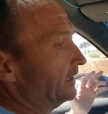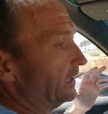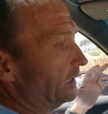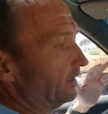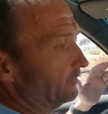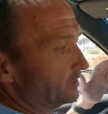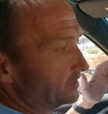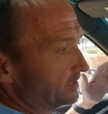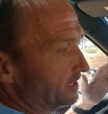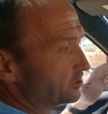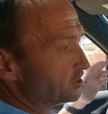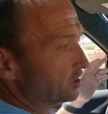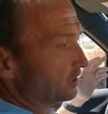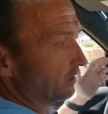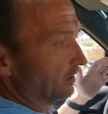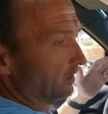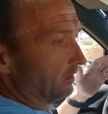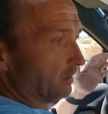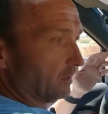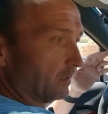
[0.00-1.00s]
have a
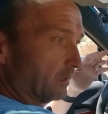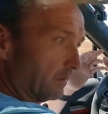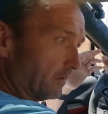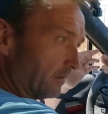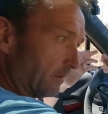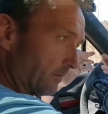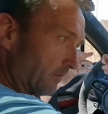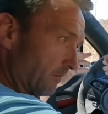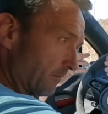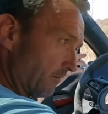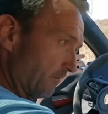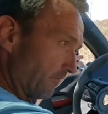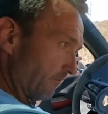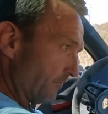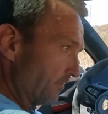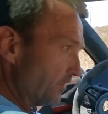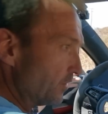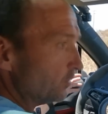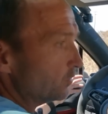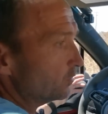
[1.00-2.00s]
digital
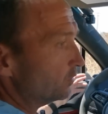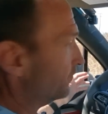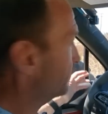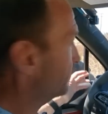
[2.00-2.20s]
view